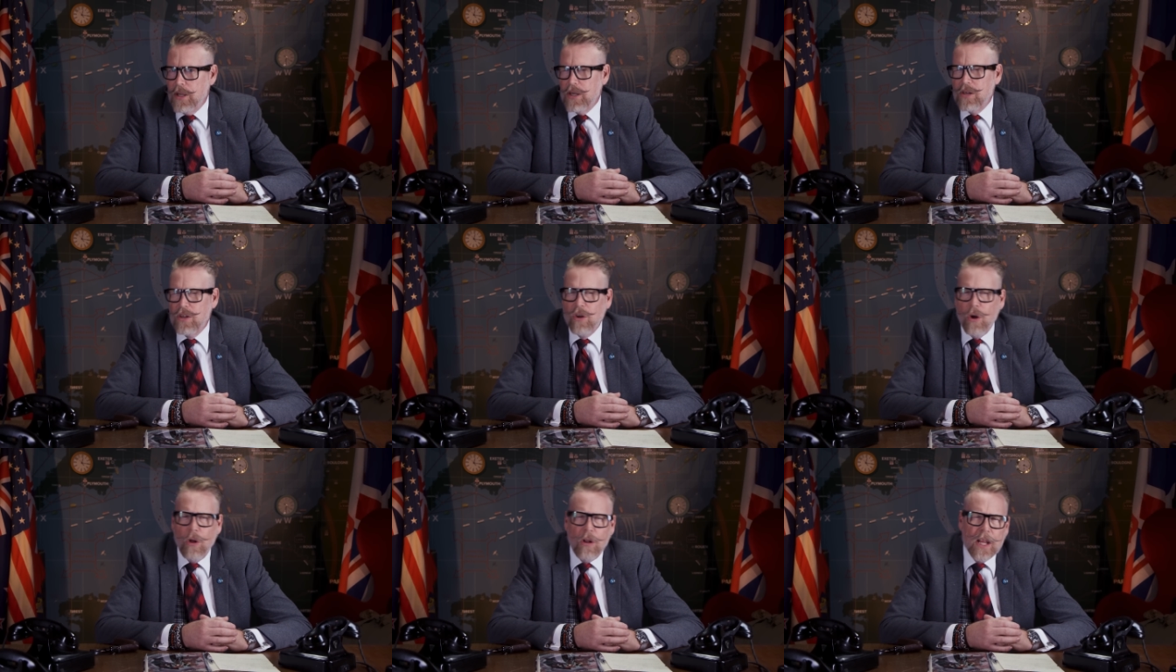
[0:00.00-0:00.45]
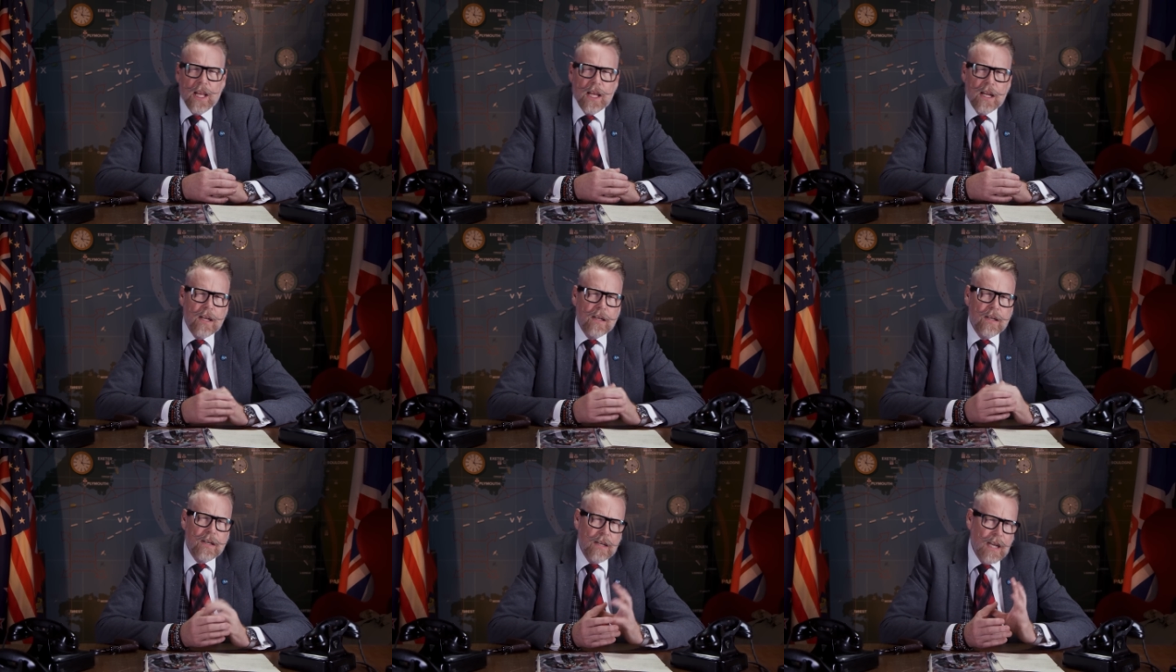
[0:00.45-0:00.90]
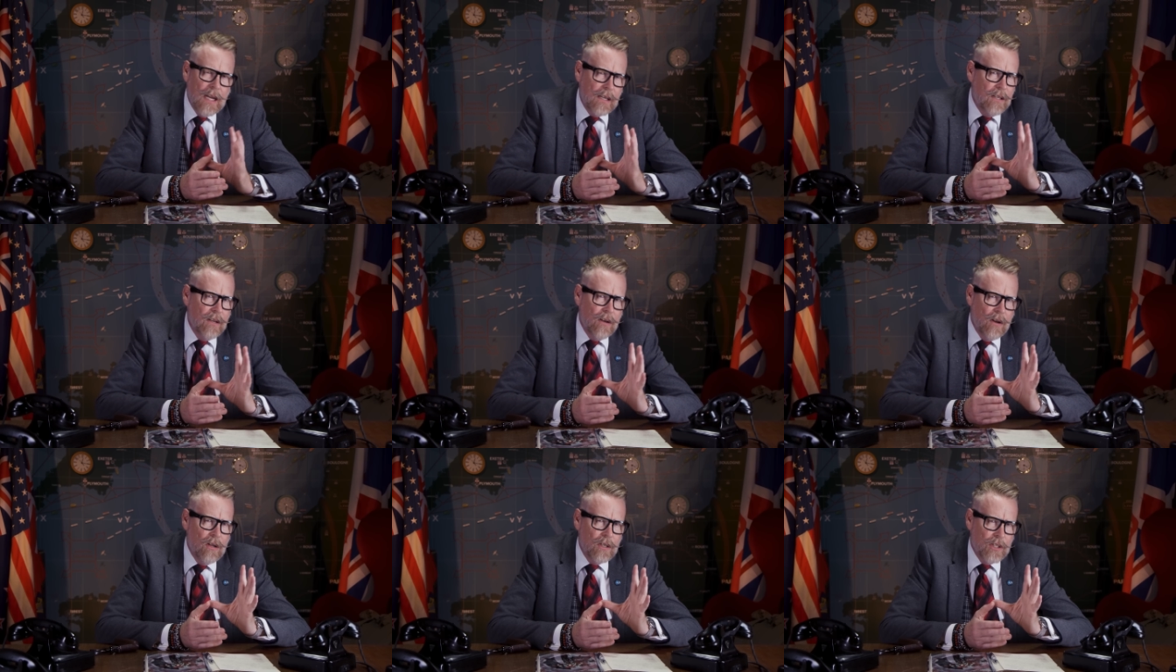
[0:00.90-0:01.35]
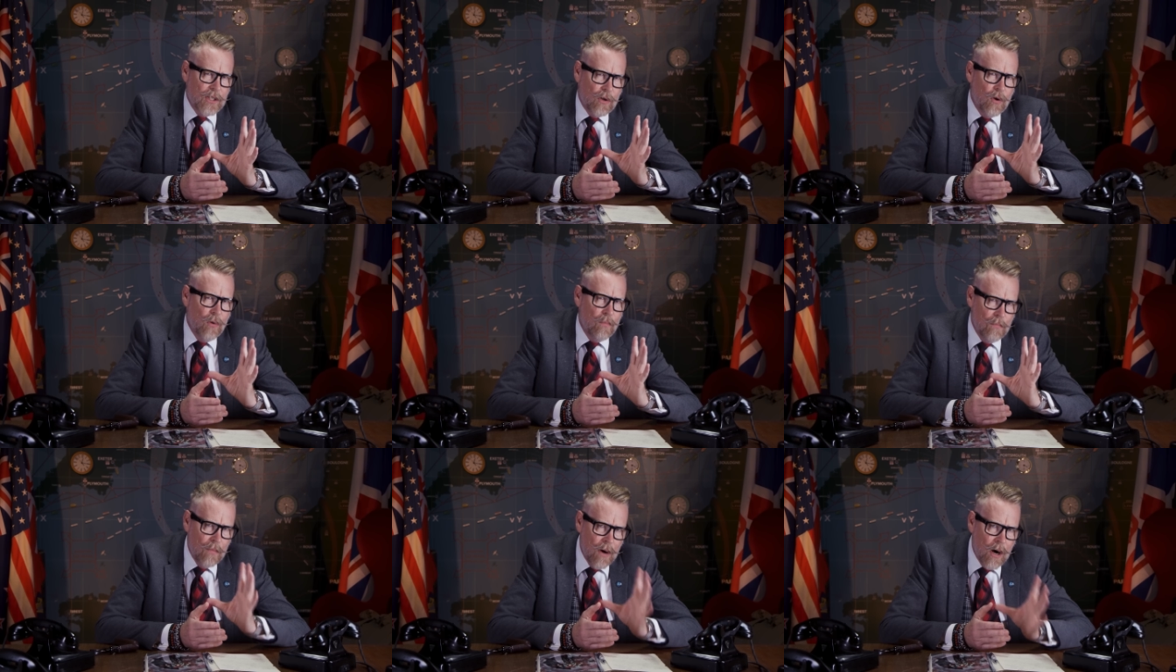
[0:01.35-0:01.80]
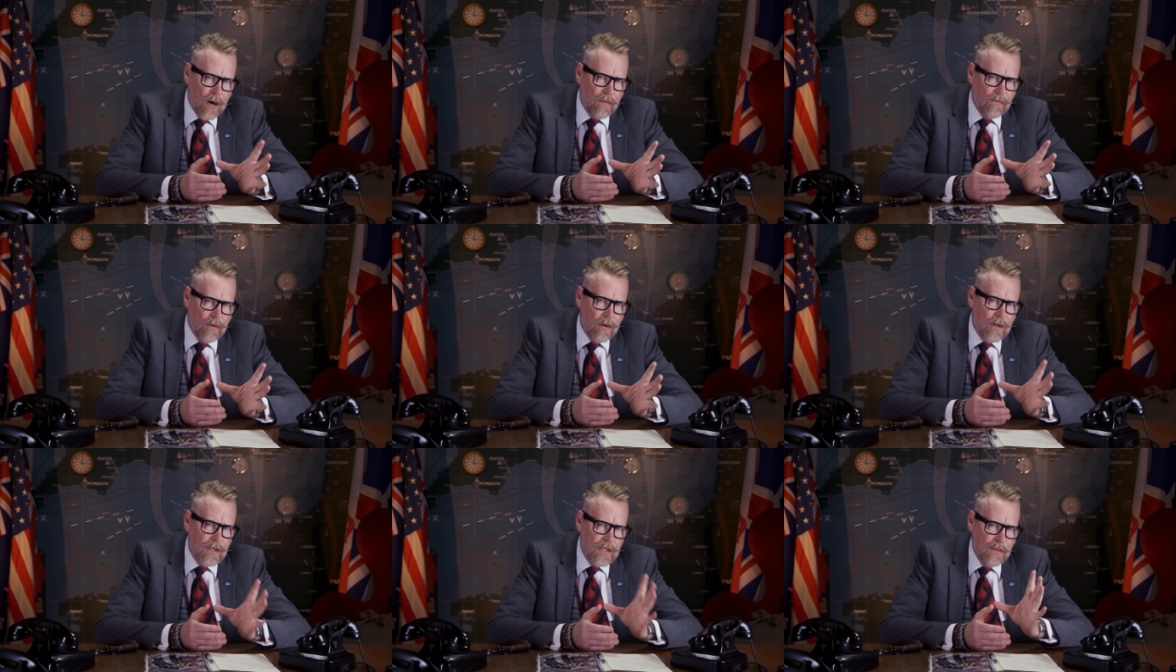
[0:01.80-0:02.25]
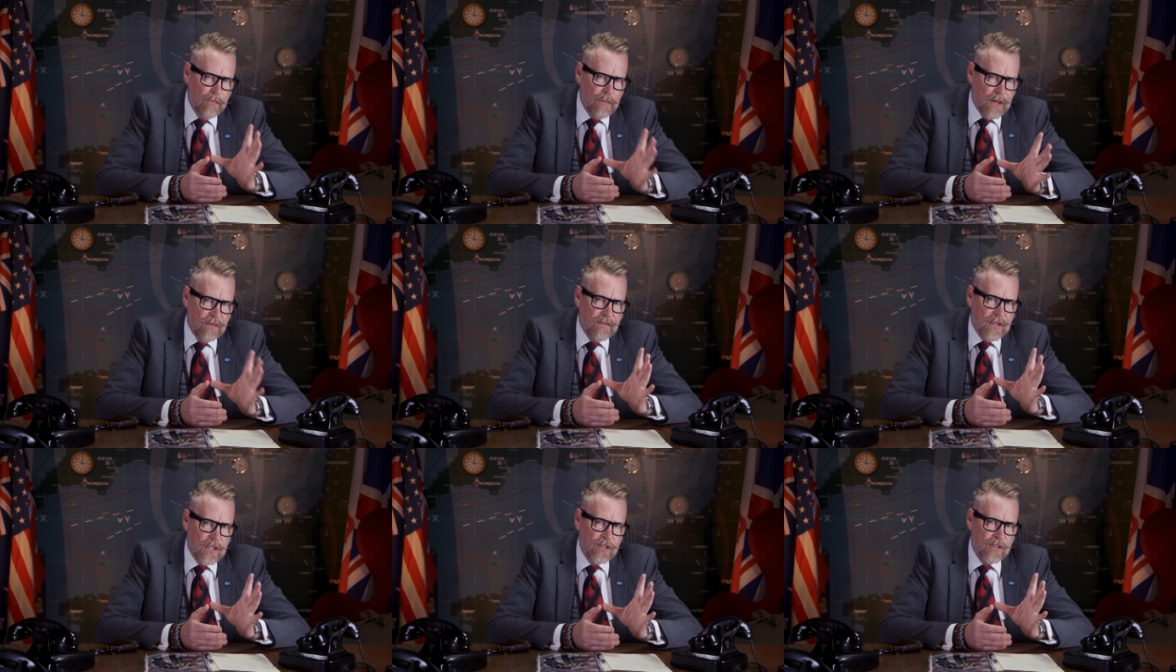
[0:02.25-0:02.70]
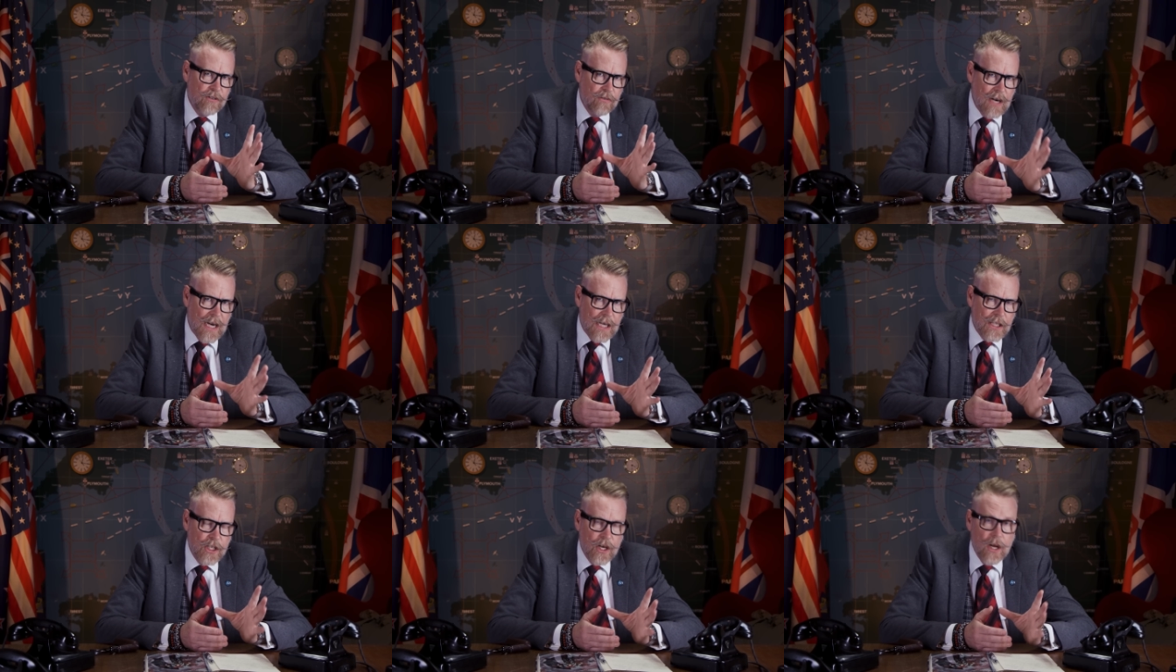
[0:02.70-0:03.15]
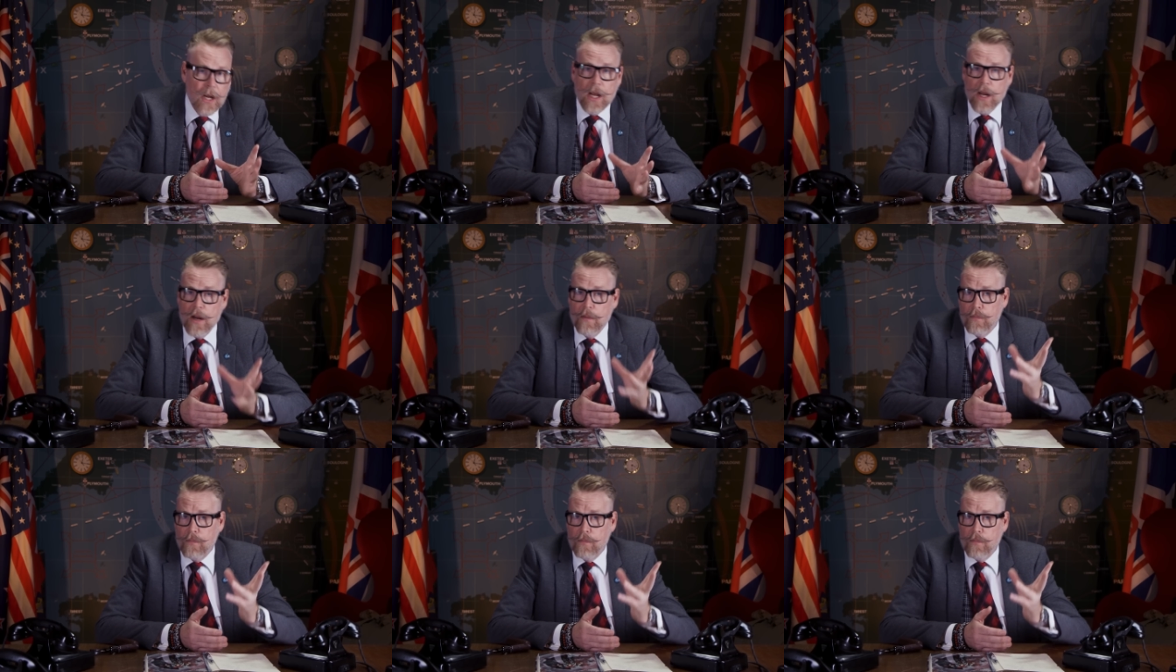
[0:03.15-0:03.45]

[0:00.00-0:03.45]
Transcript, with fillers: but calling it a technological marvel is a bit of a stretch.